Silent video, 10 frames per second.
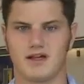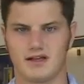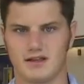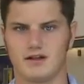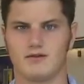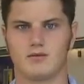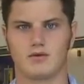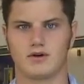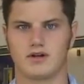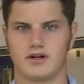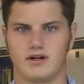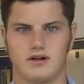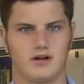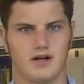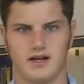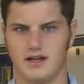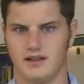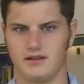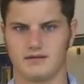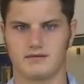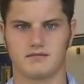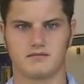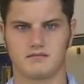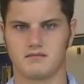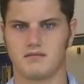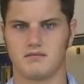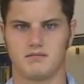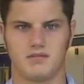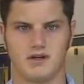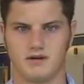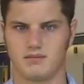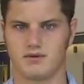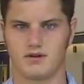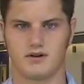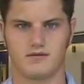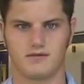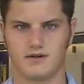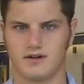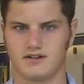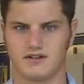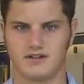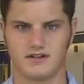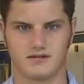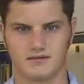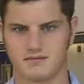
I love working here. I, people are friendly.